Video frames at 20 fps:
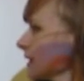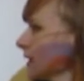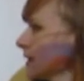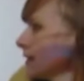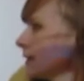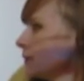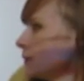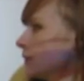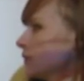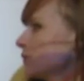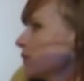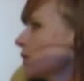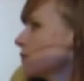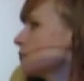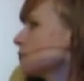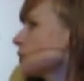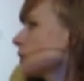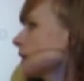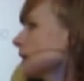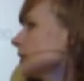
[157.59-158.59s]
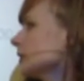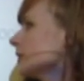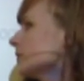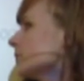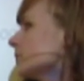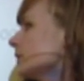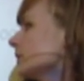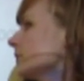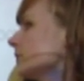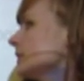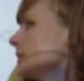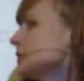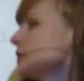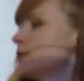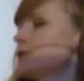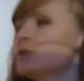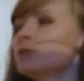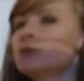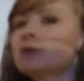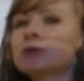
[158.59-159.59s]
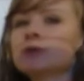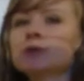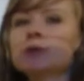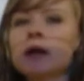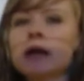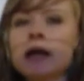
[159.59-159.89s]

And then we've got 452,